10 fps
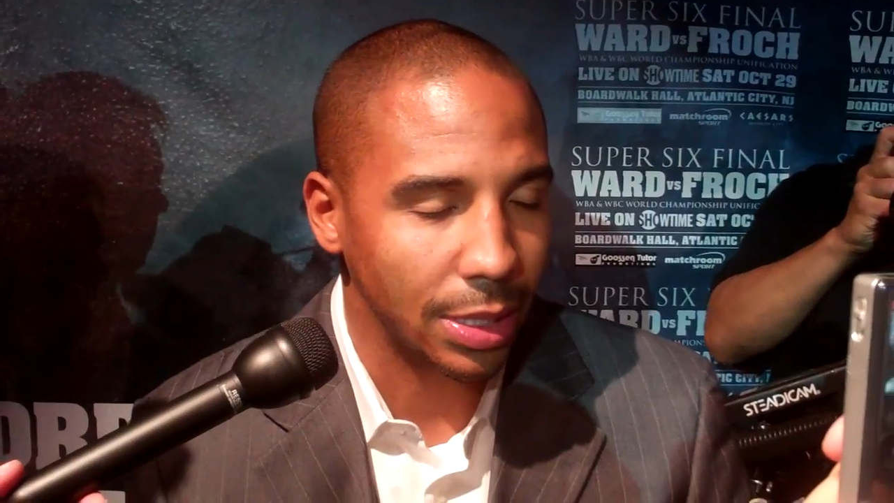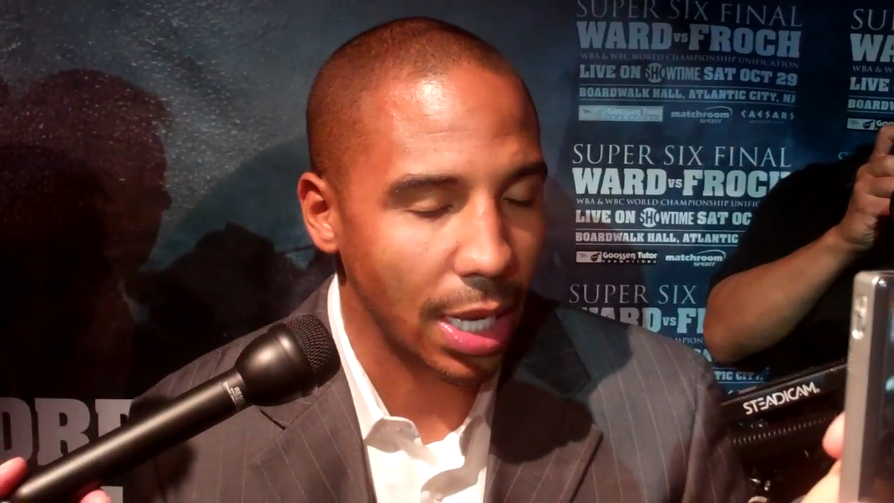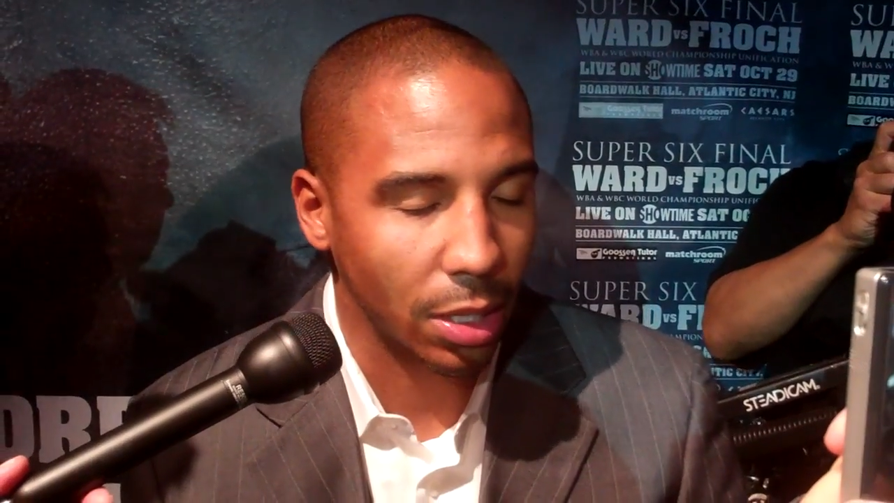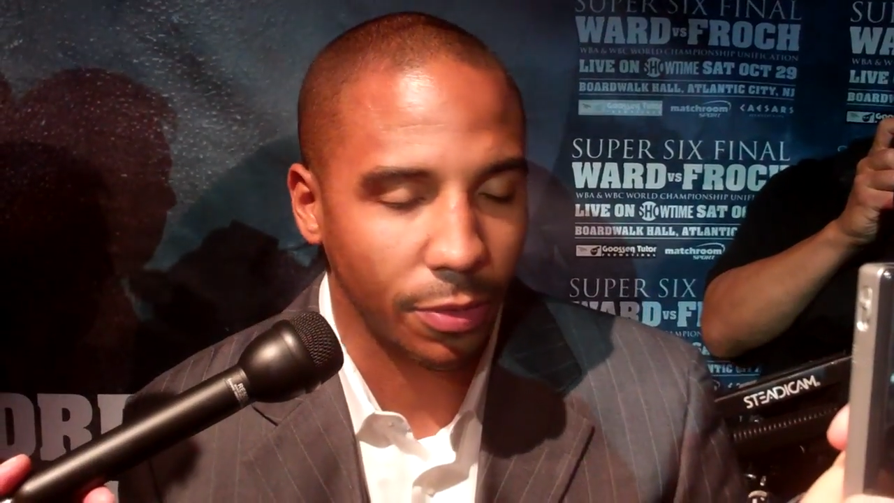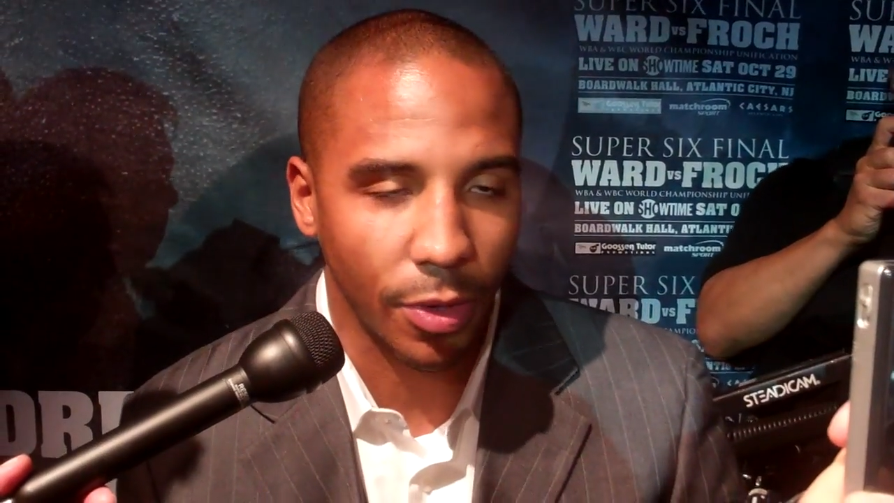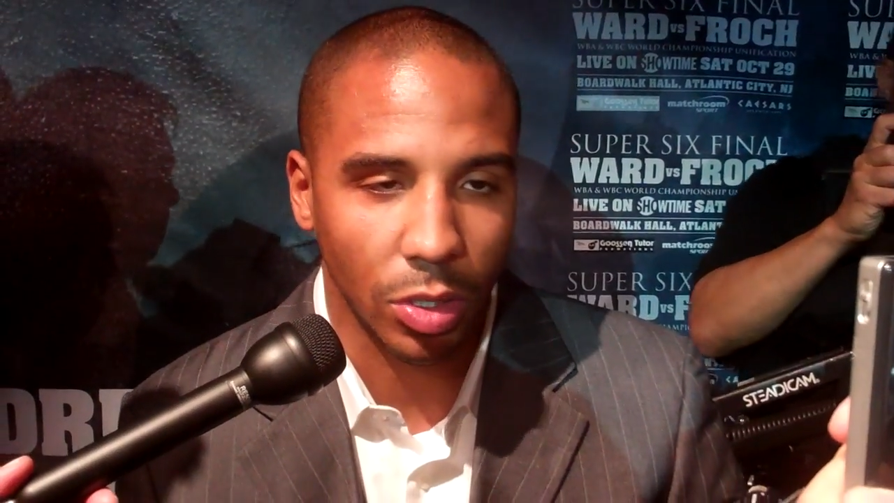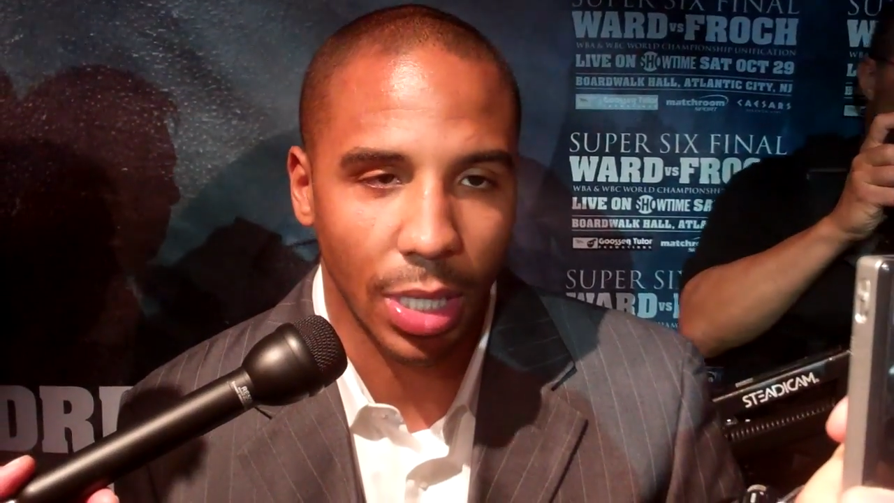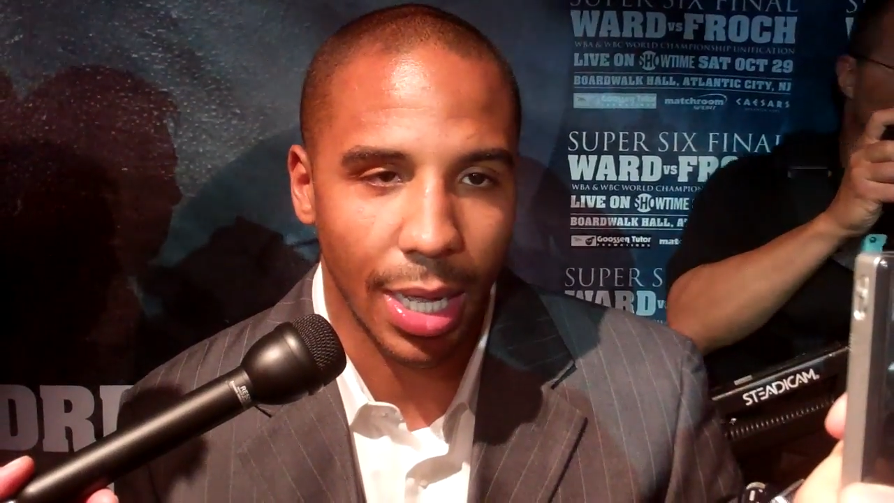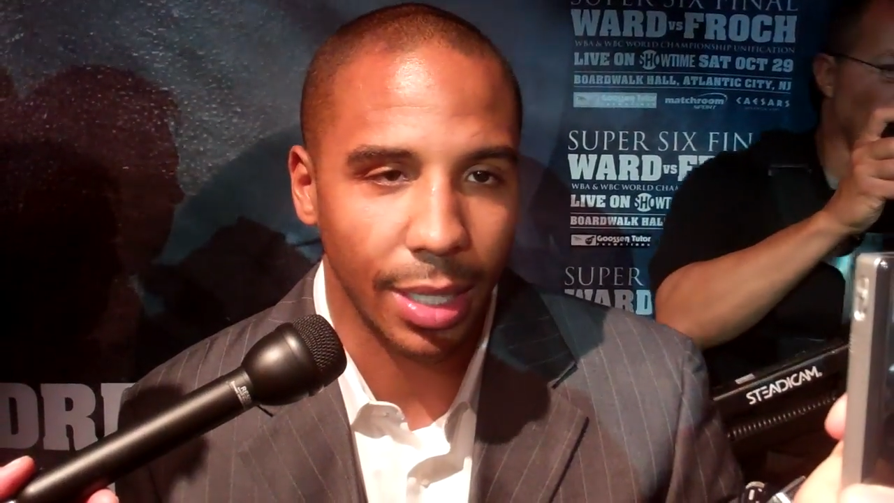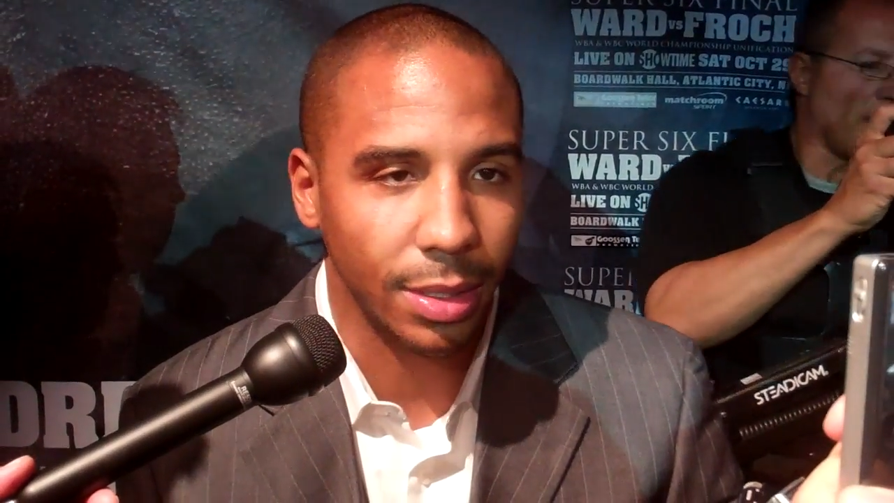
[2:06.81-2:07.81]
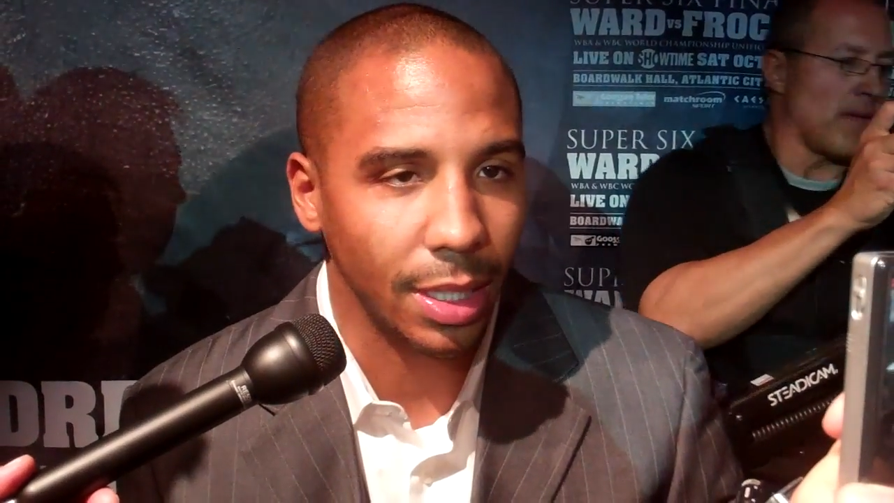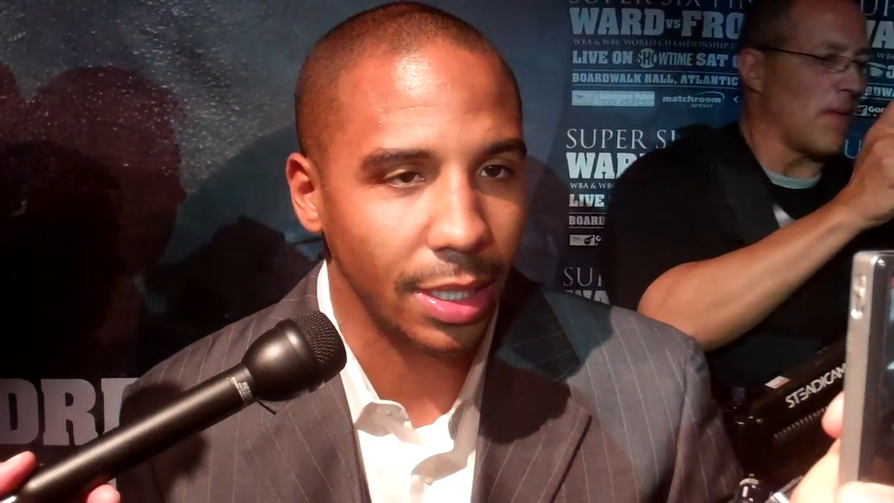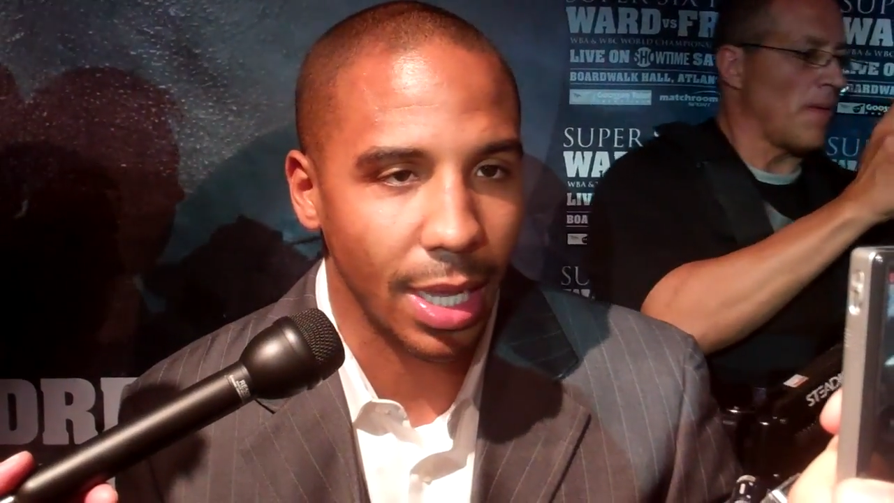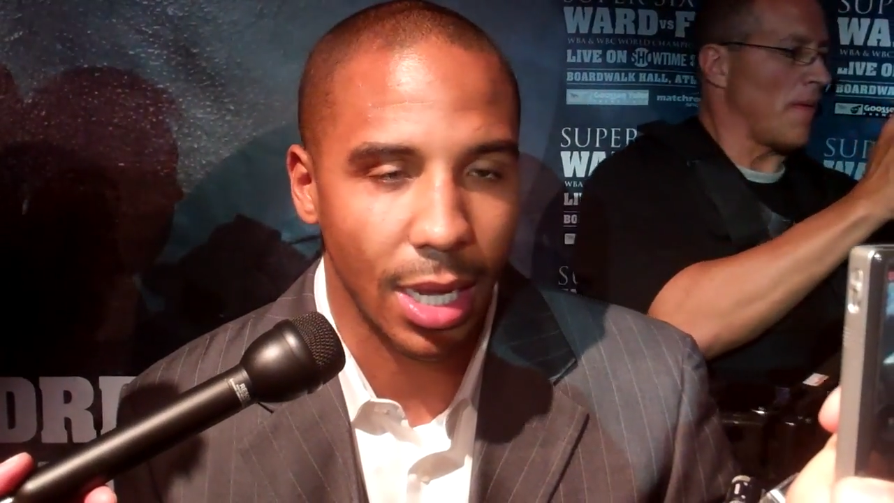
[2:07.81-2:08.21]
he's not the first guy that said